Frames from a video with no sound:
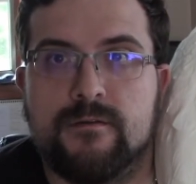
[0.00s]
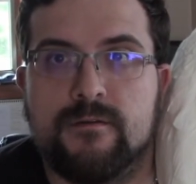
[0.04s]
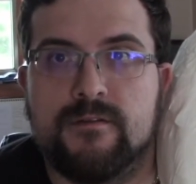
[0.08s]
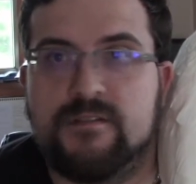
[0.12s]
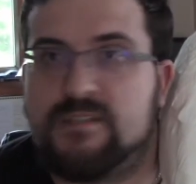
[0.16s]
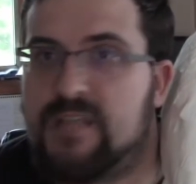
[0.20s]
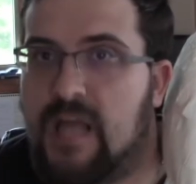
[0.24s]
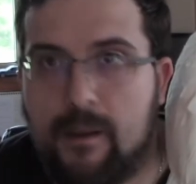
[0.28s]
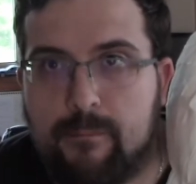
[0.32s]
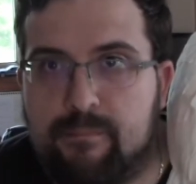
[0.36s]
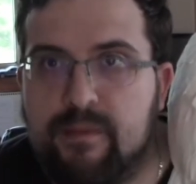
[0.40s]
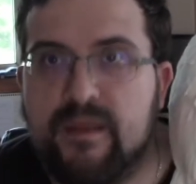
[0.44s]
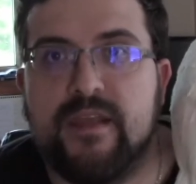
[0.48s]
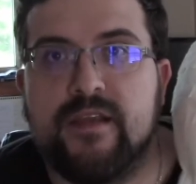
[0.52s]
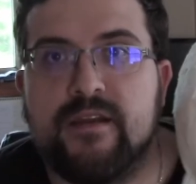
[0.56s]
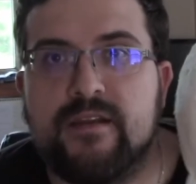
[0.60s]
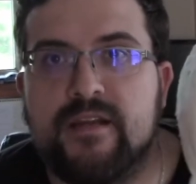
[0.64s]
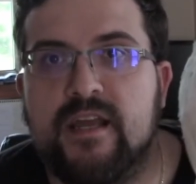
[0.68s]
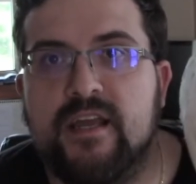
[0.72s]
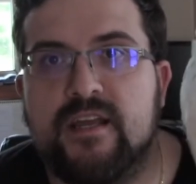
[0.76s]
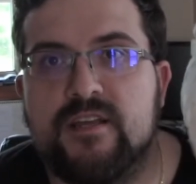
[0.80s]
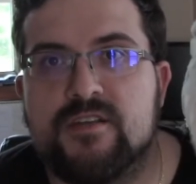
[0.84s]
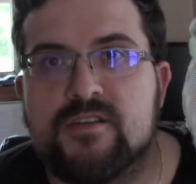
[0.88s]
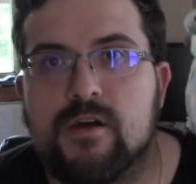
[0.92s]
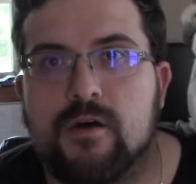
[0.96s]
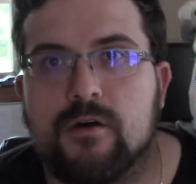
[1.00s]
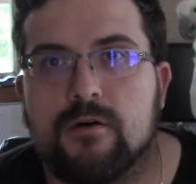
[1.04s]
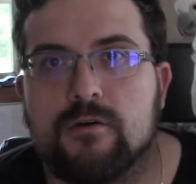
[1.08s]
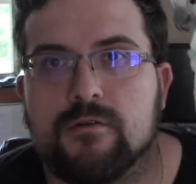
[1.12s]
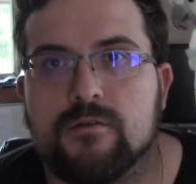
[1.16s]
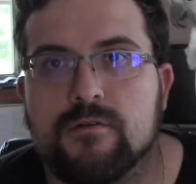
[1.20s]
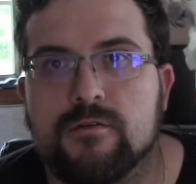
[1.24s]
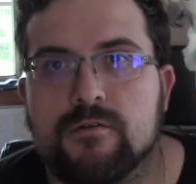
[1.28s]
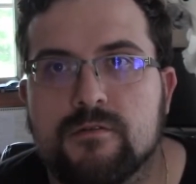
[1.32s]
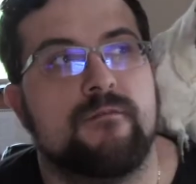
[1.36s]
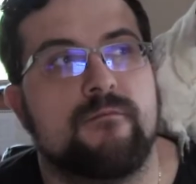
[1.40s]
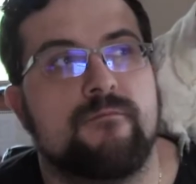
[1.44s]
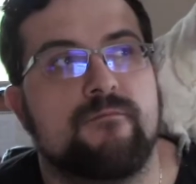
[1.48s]
Stop being an asshole.
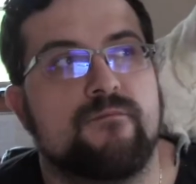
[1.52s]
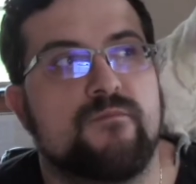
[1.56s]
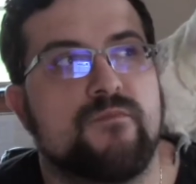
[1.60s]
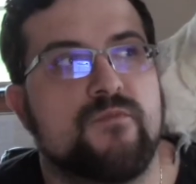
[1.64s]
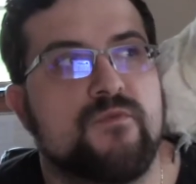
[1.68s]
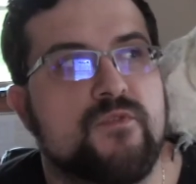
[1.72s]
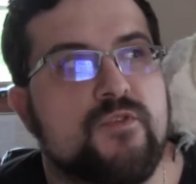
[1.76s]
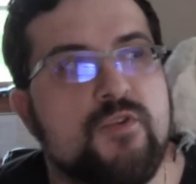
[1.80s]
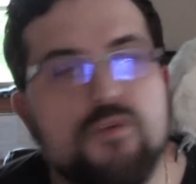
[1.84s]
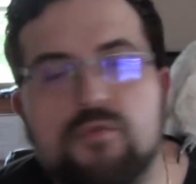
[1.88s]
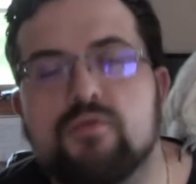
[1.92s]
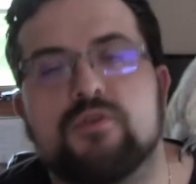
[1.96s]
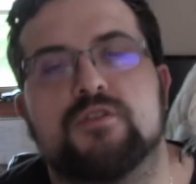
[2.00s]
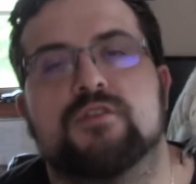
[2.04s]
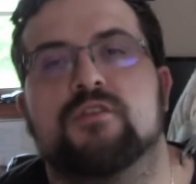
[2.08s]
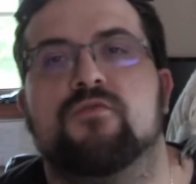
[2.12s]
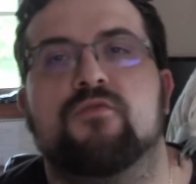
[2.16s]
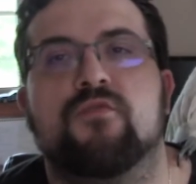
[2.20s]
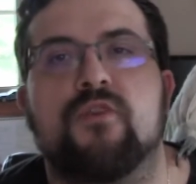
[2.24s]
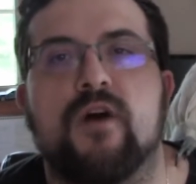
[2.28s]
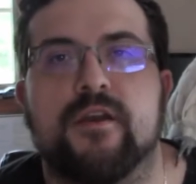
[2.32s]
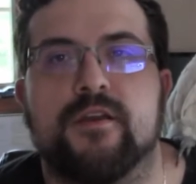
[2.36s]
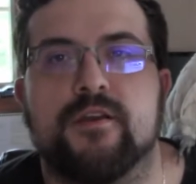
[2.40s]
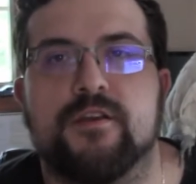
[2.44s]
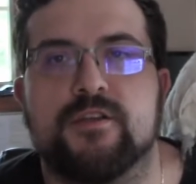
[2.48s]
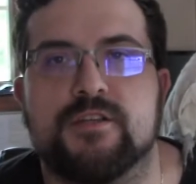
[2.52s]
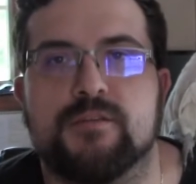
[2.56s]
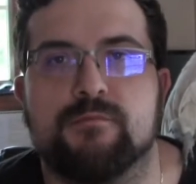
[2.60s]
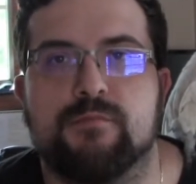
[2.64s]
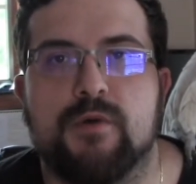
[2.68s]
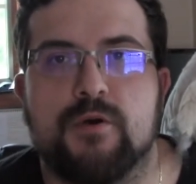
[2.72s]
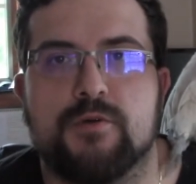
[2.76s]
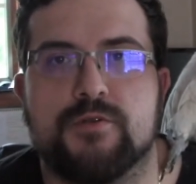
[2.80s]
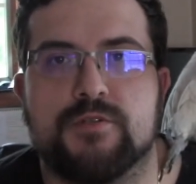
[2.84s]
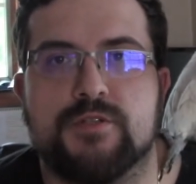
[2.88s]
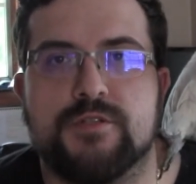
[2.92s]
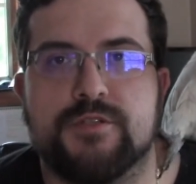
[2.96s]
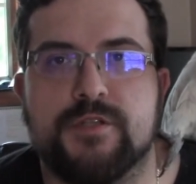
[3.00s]
Do what the fuck you're
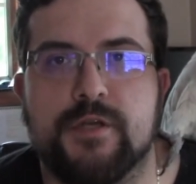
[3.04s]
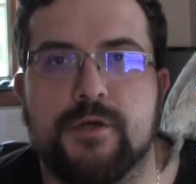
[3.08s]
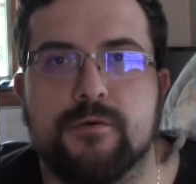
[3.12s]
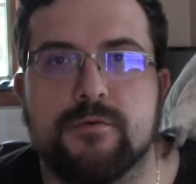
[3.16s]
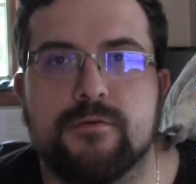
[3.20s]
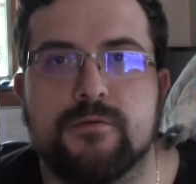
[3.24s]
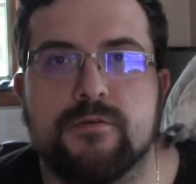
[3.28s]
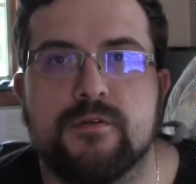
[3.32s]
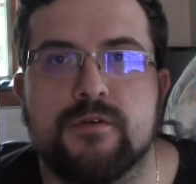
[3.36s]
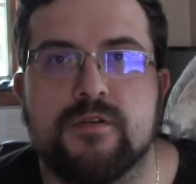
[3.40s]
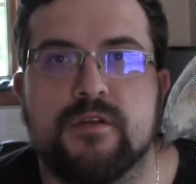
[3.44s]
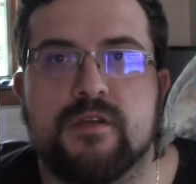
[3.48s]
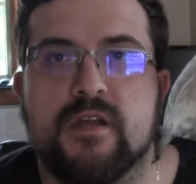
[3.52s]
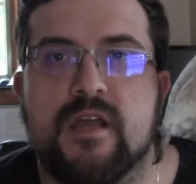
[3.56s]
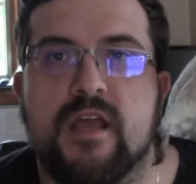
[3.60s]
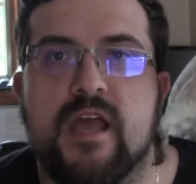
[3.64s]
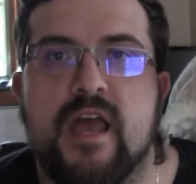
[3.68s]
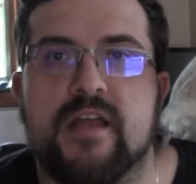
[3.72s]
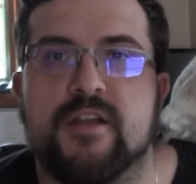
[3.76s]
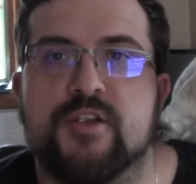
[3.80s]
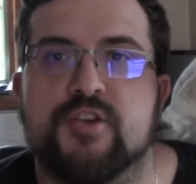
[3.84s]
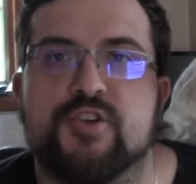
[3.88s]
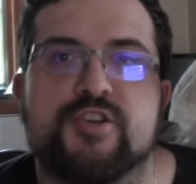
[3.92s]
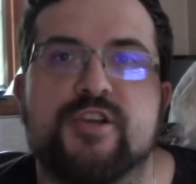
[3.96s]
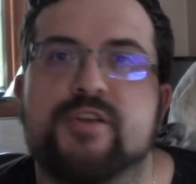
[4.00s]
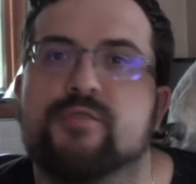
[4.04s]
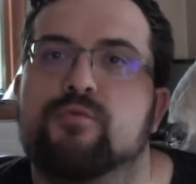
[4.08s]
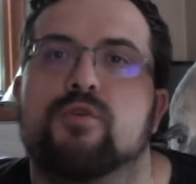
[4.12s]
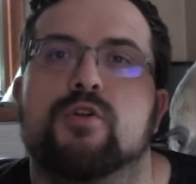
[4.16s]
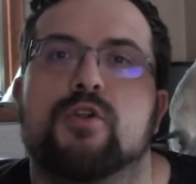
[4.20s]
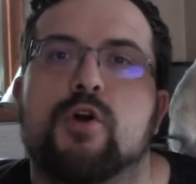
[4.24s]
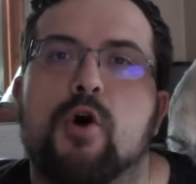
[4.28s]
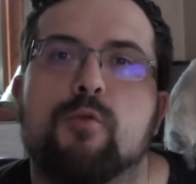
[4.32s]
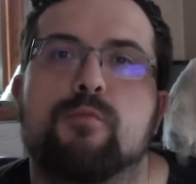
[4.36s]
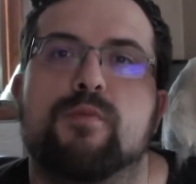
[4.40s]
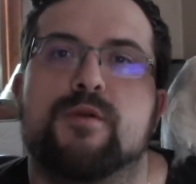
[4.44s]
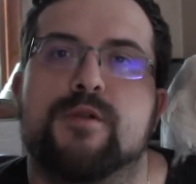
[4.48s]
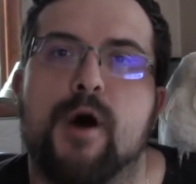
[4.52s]
supposed to do, and shit
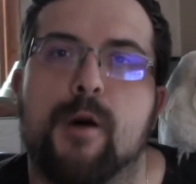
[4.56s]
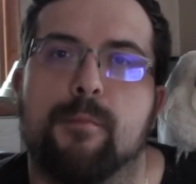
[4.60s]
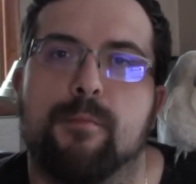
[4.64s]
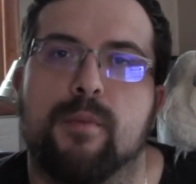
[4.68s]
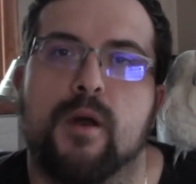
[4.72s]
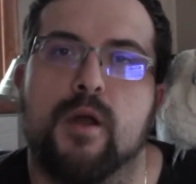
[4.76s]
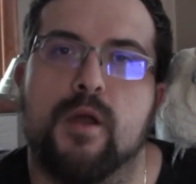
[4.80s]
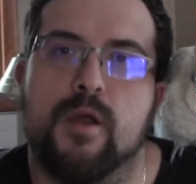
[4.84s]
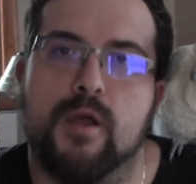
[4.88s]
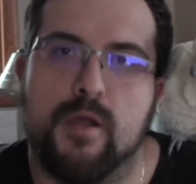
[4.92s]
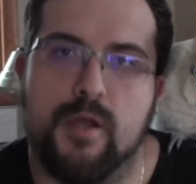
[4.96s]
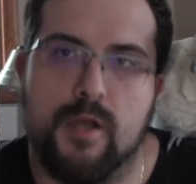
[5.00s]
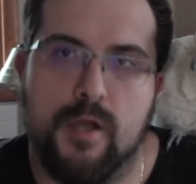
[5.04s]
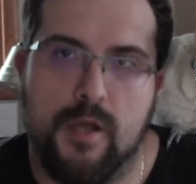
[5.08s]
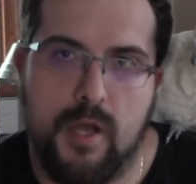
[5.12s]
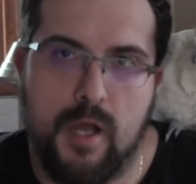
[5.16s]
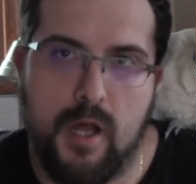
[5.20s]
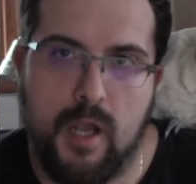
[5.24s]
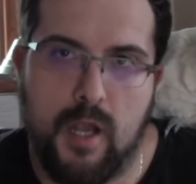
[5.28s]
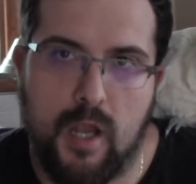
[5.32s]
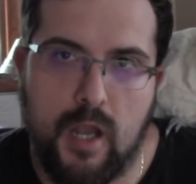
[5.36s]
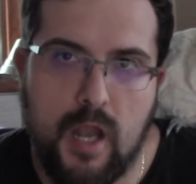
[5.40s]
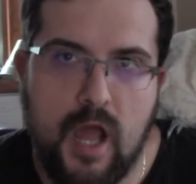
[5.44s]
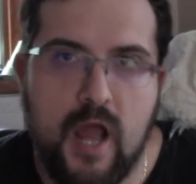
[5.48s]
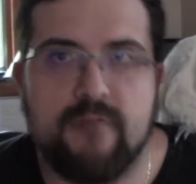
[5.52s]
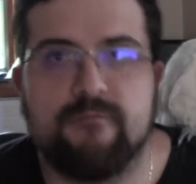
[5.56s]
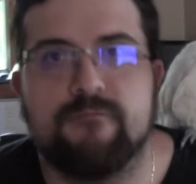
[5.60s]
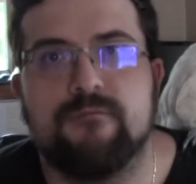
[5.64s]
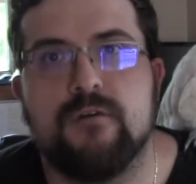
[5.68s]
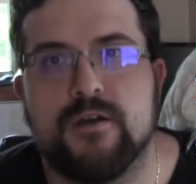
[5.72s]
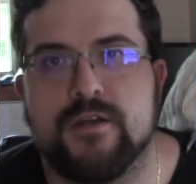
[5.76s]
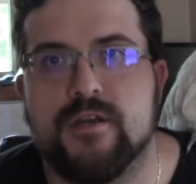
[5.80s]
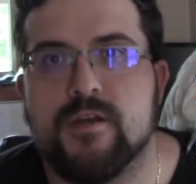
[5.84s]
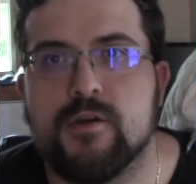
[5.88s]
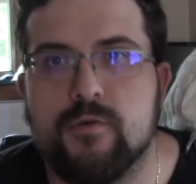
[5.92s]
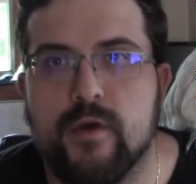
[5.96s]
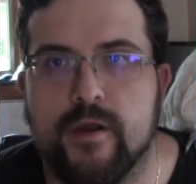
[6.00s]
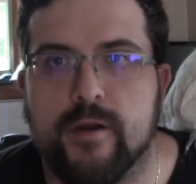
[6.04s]
will open up a lot
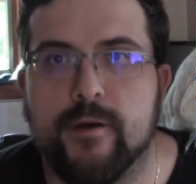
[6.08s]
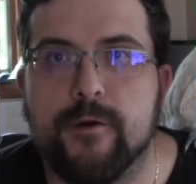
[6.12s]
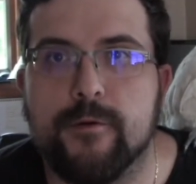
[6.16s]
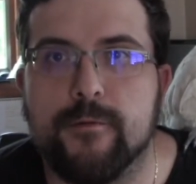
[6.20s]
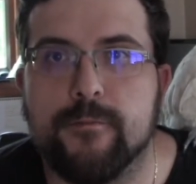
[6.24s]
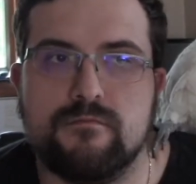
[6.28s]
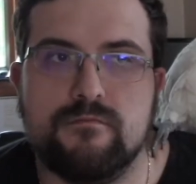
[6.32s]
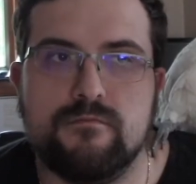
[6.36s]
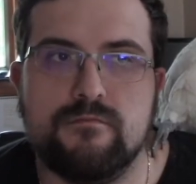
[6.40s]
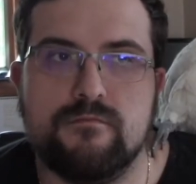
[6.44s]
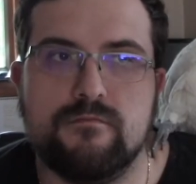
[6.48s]
fucking quicker.